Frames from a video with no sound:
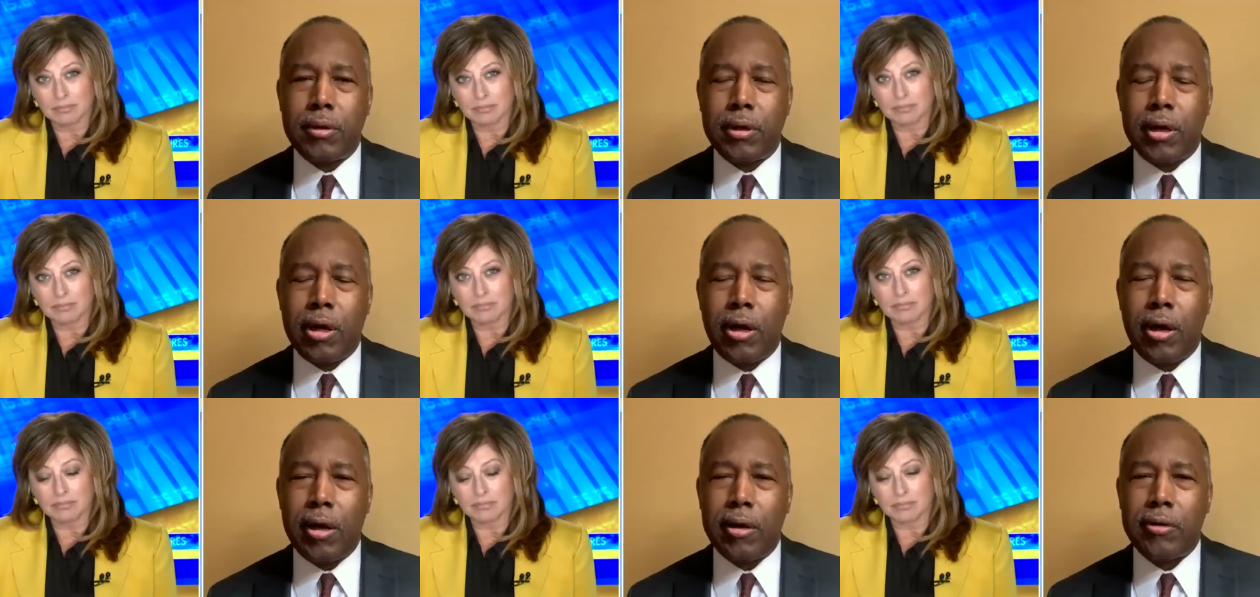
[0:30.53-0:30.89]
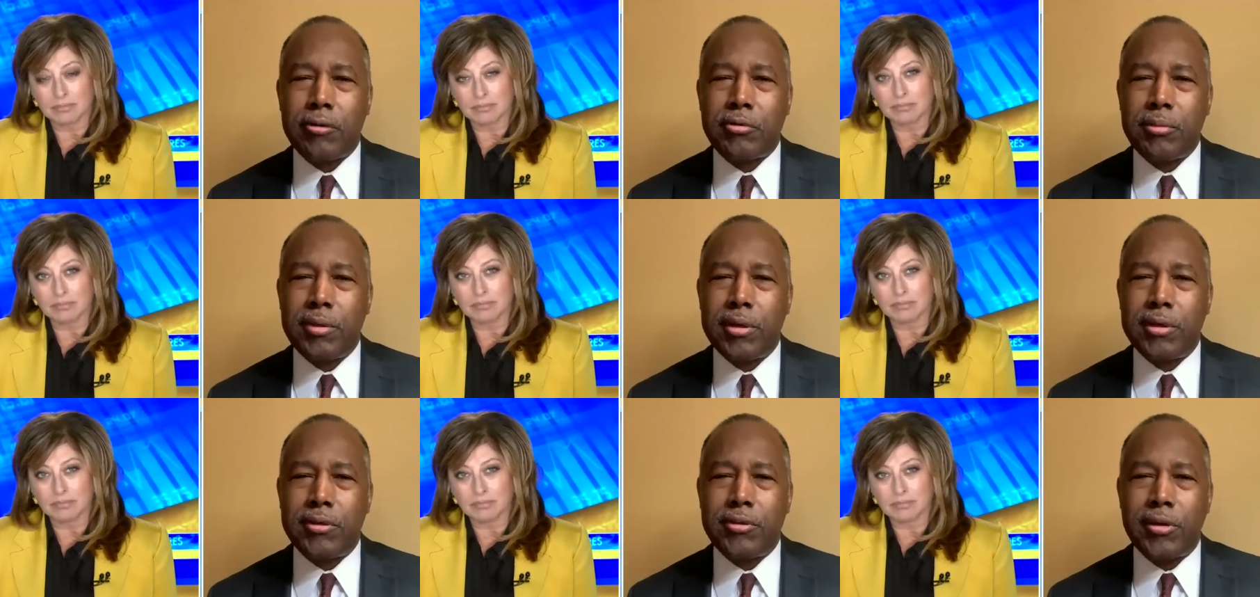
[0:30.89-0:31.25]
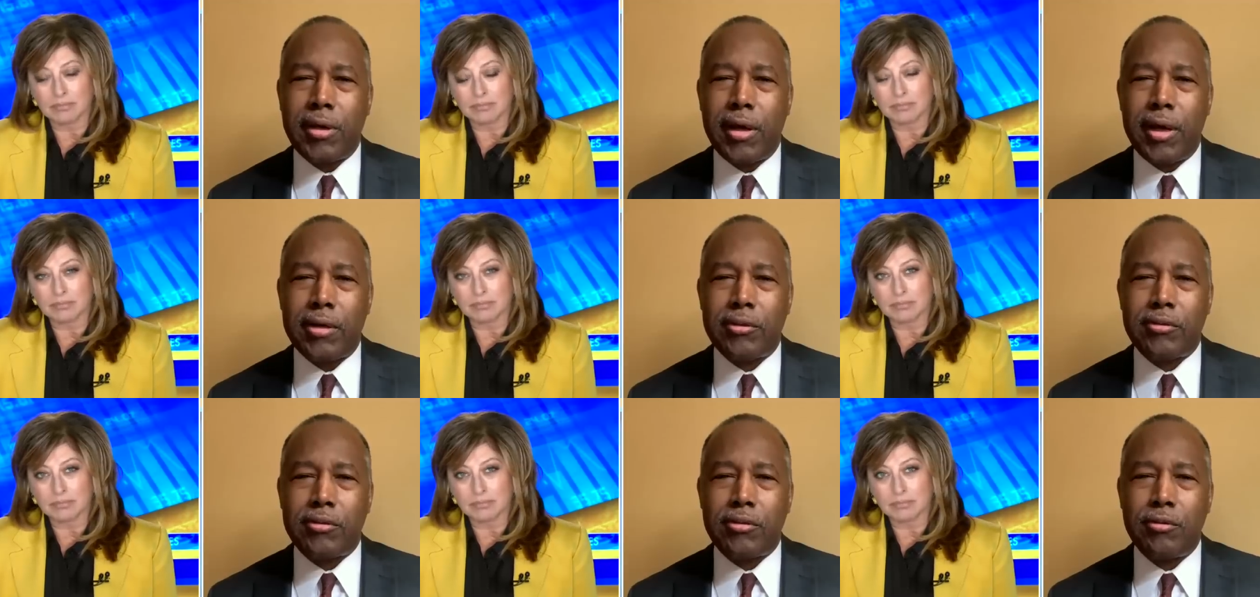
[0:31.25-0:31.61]
Speaker 1: Congressman
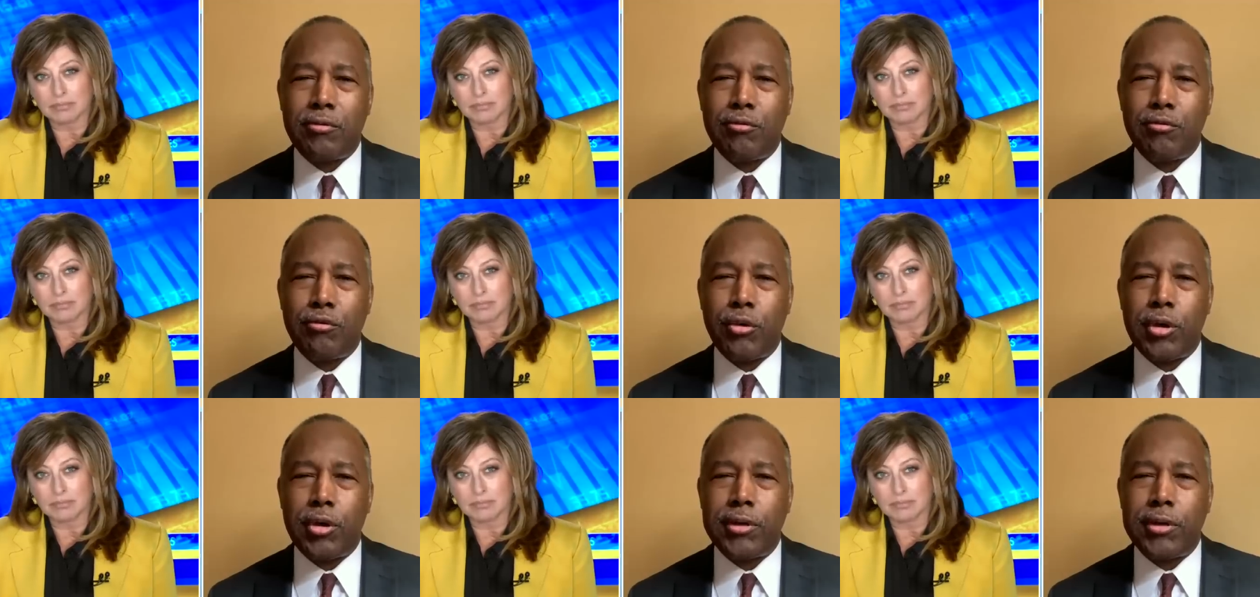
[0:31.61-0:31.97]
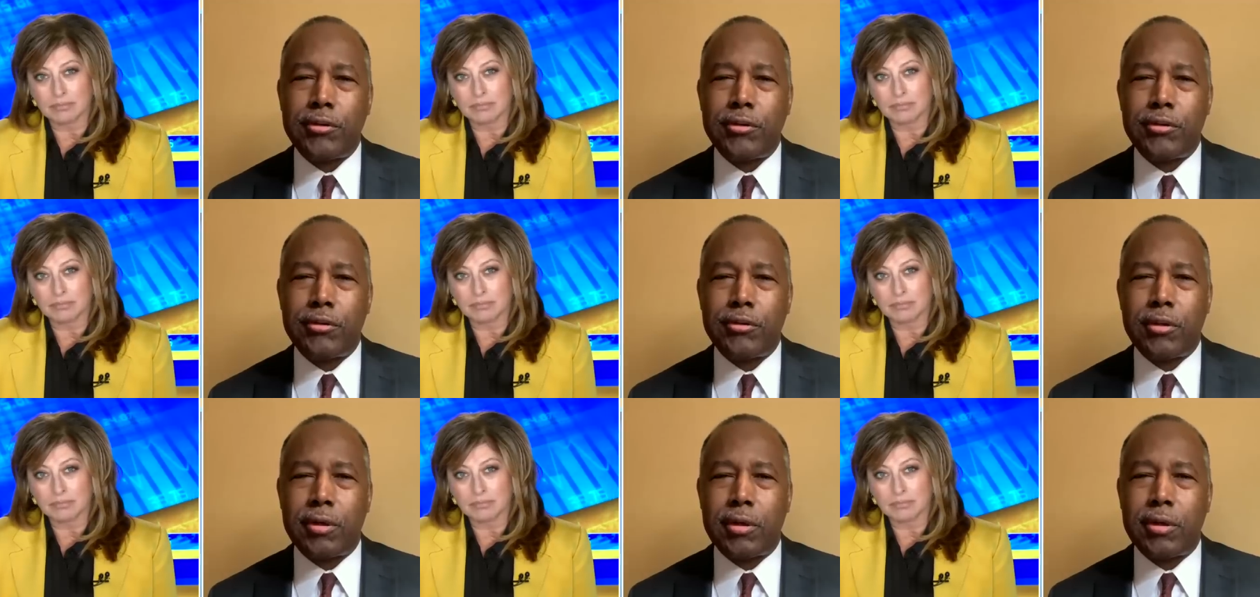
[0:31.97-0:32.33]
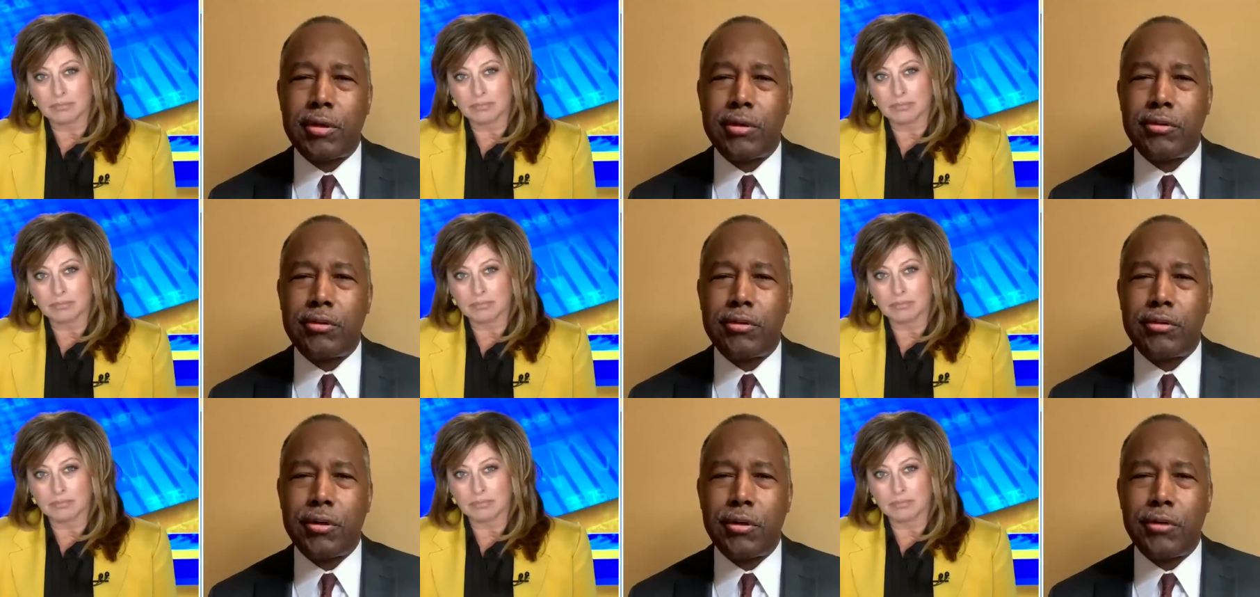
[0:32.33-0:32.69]
Jackson voices the
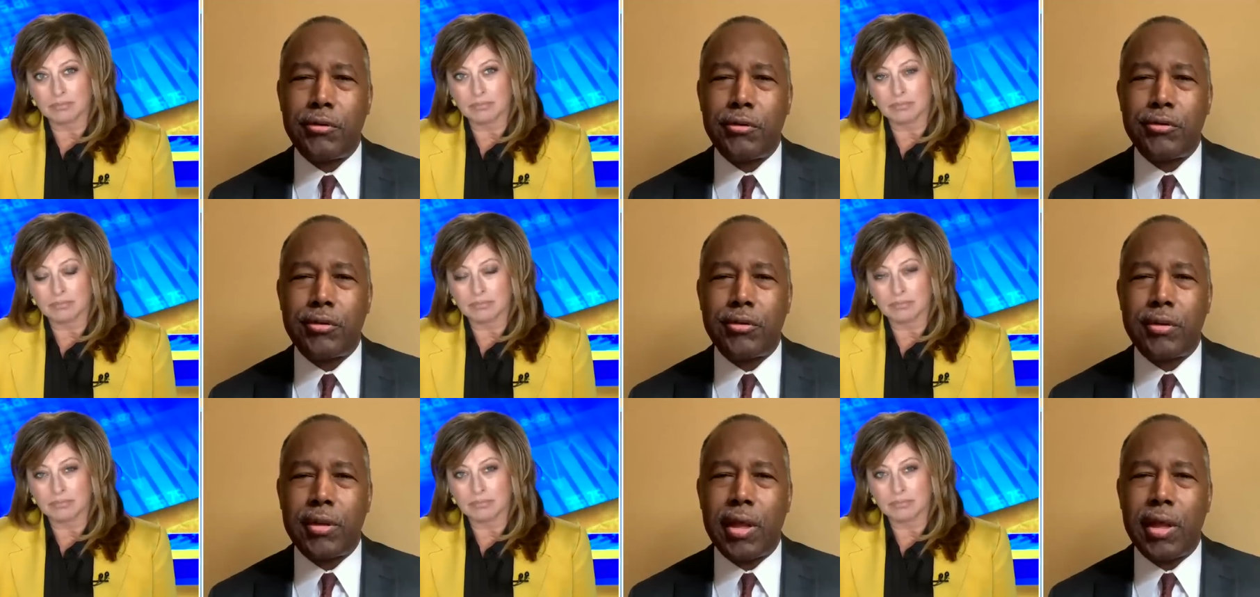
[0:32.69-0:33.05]
concerns